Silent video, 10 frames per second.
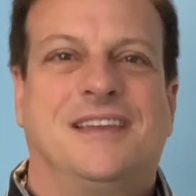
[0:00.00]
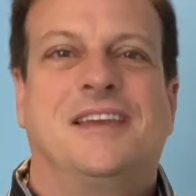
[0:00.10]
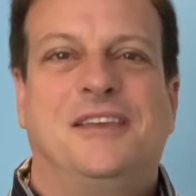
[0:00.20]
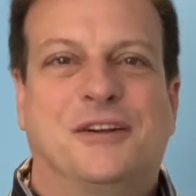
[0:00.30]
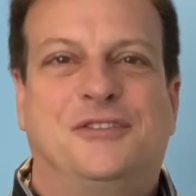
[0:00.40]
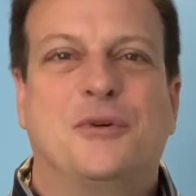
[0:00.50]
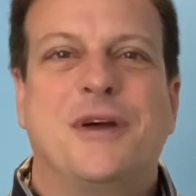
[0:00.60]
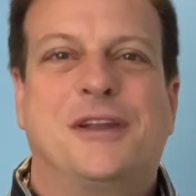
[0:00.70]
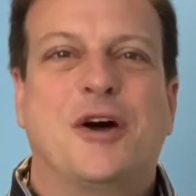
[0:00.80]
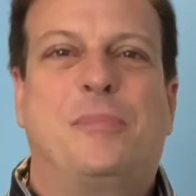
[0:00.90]
You're
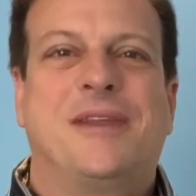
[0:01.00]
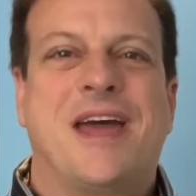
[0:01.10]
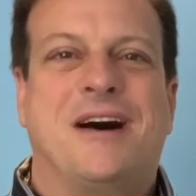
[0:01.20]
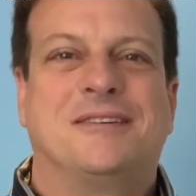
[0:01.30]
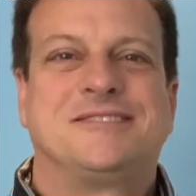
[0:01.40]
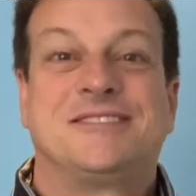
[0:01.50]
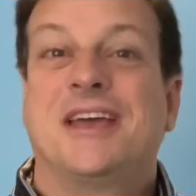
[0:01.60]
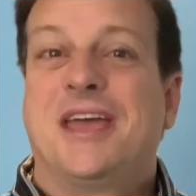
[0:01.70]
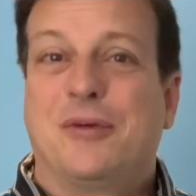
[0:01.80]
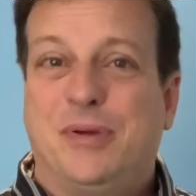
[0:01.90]
doing an open house
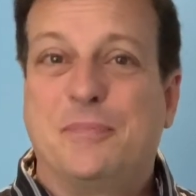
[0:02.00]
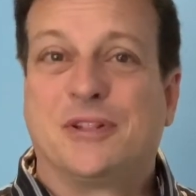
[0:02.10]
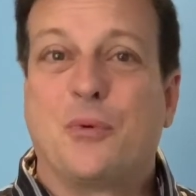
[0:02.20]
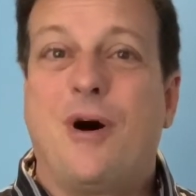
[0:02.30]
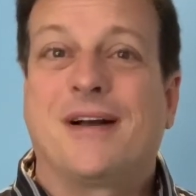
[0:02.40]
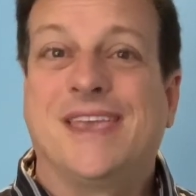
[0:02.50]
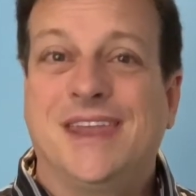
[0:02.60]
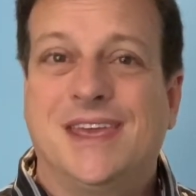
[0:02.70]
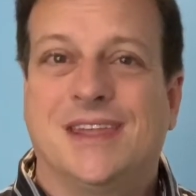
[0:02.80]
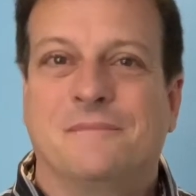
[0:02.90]
and people are walking
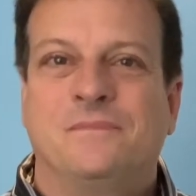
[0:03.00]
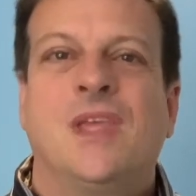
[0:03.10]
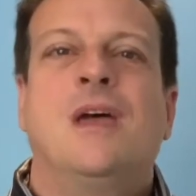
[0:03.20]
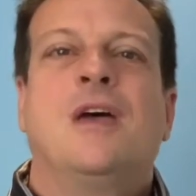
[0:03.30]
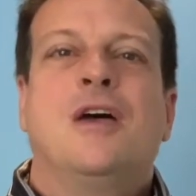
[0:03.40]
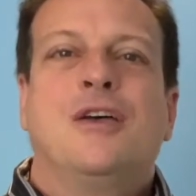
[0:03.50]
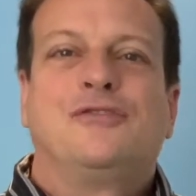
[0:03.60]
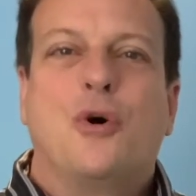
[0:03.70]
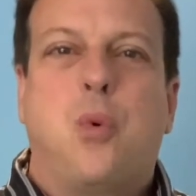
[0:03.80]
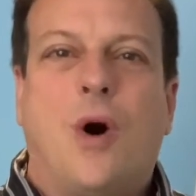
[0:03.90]
in.
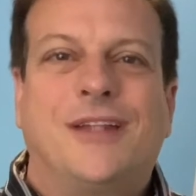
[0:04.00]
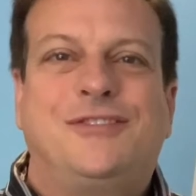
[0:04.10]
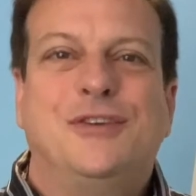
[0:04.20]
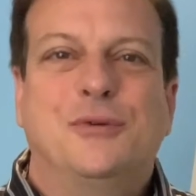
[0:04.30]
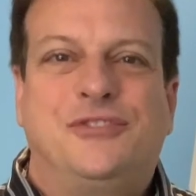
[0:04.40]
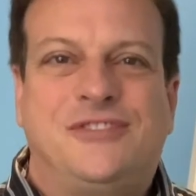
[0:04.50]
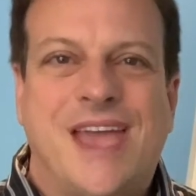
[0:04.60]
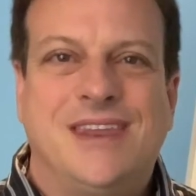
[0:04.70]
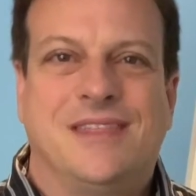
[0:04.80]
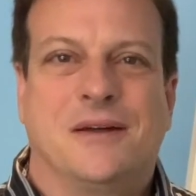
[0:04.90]
So what do you
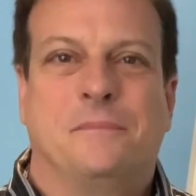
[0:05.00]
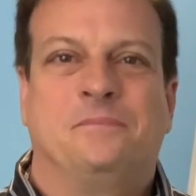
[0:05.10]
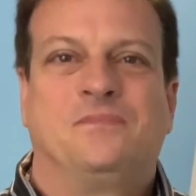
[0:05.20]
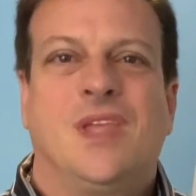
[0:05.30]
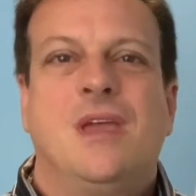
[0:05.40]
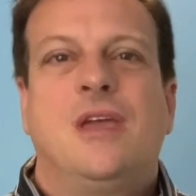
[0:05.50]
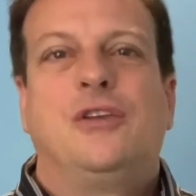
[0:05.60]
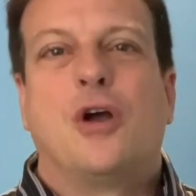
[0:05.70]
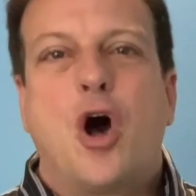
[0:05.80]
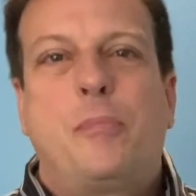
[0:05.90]
say to them?
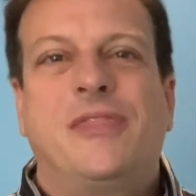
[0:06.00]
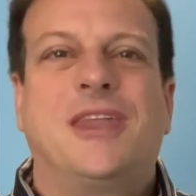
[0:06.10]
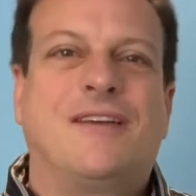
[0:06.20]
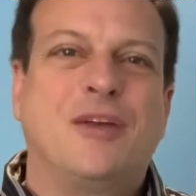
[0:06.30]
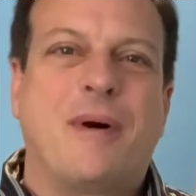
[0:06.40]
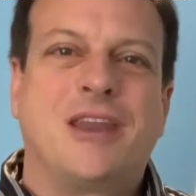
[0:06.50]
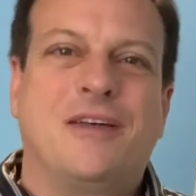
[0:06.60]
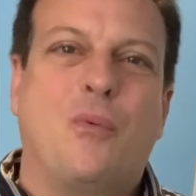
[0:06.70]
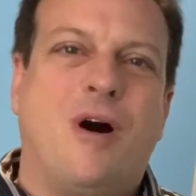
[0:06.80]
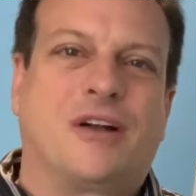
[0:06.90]
You're hoping that everybody
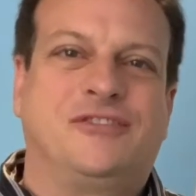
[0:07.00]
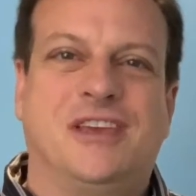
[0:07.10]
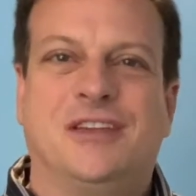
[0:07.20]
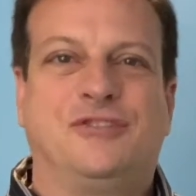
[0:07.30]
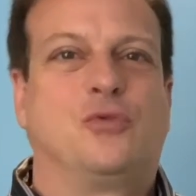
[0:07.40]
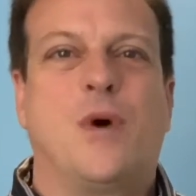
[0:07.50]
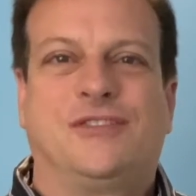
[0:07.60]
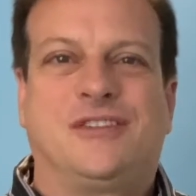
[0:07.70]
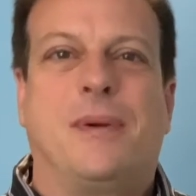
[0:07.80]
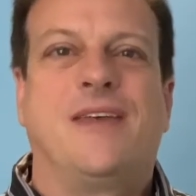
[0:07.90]
that walks in just
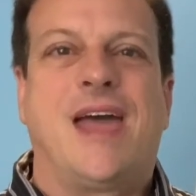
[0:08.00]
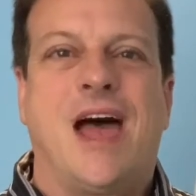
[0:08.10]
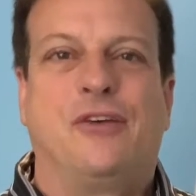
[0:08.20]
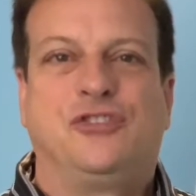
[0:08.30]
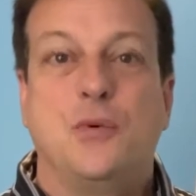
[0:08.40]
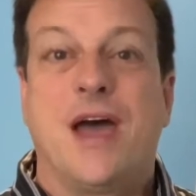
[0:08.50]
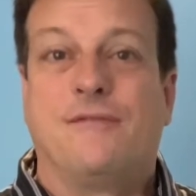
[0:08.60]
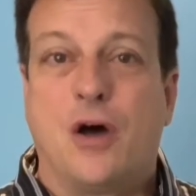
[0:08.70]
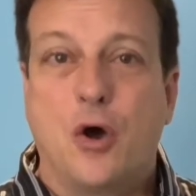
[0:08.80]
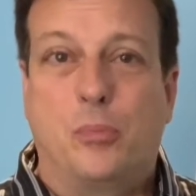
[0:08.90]
wants to buy the house you
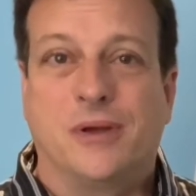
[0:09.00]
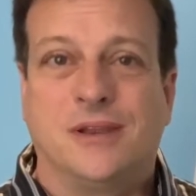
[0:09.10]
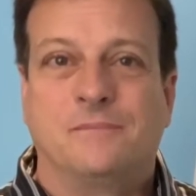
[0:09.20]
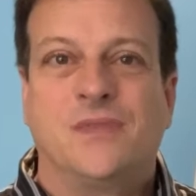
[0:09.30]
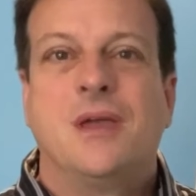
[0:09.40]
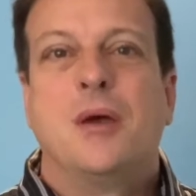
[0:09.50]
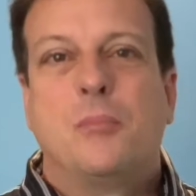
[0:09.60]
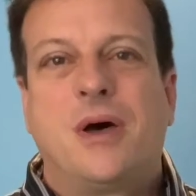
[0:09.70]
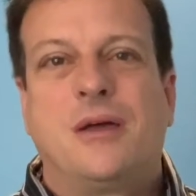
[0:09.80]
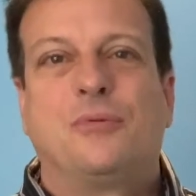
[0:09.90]
have open.
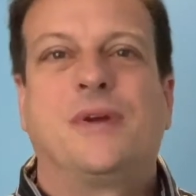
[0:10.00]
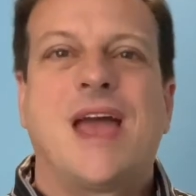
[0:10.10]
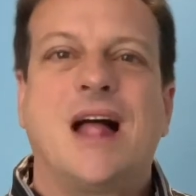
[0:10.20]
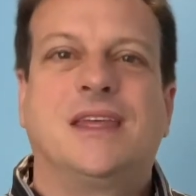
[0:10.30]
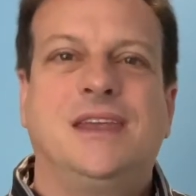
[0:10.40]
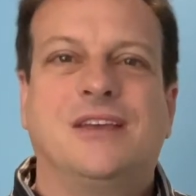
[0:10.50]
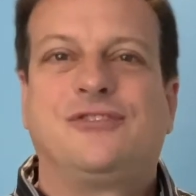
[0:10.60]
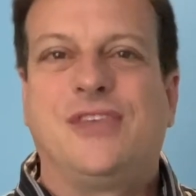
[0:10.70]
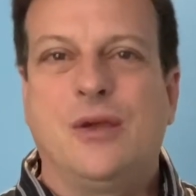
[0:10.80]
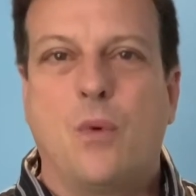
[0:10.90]
But reality is
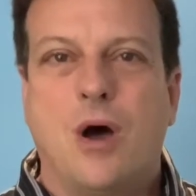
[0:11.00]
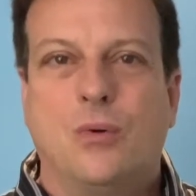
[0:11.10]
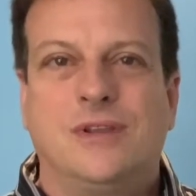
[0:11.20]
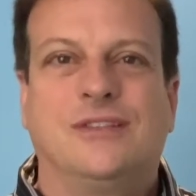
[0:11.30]
they won't.